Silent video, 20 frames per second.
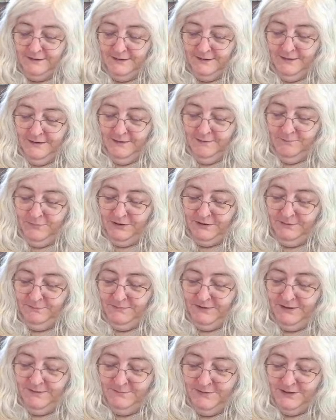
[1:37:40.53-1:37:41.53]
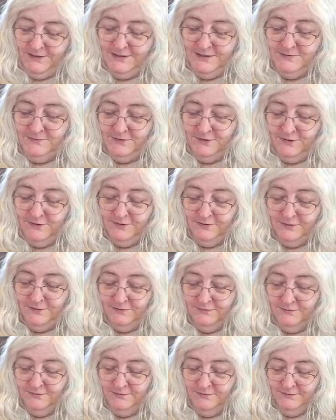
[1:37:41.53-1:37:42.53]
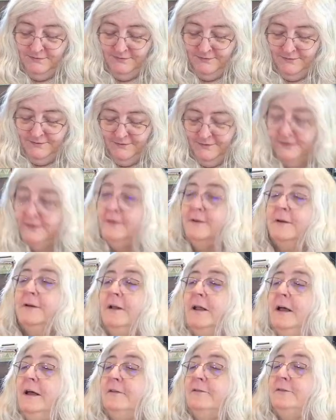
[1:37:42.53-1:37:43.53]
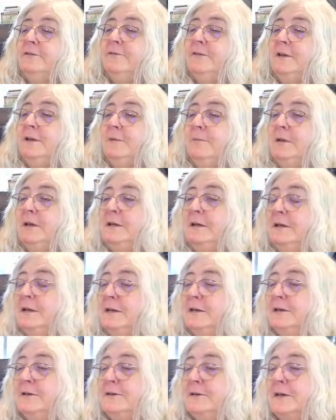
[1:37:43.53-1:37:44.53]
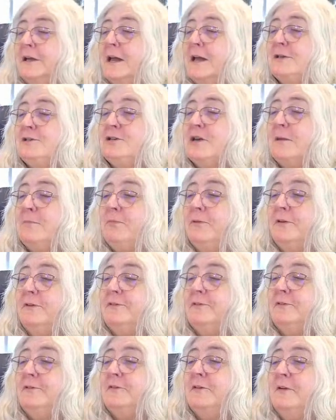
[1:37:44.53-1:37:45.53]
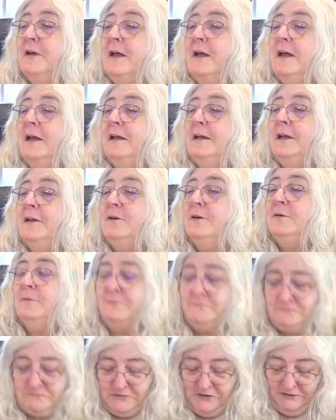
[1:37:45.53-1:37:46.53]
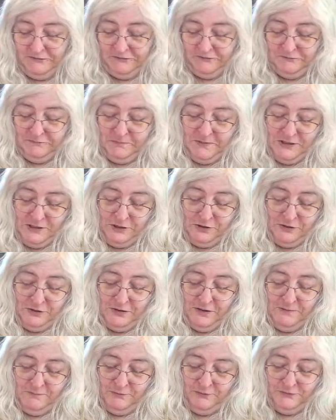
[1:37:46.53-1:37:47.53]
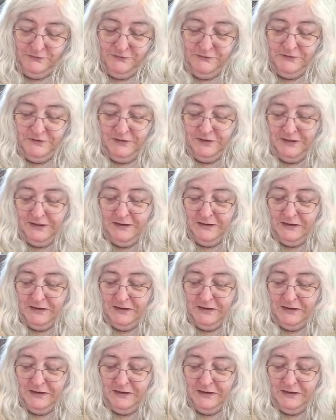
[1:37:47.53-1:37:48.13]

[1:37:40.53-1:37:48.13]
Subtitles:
But it may be an hour-long class. If anybody needed to catch up, this has been a good opportunity.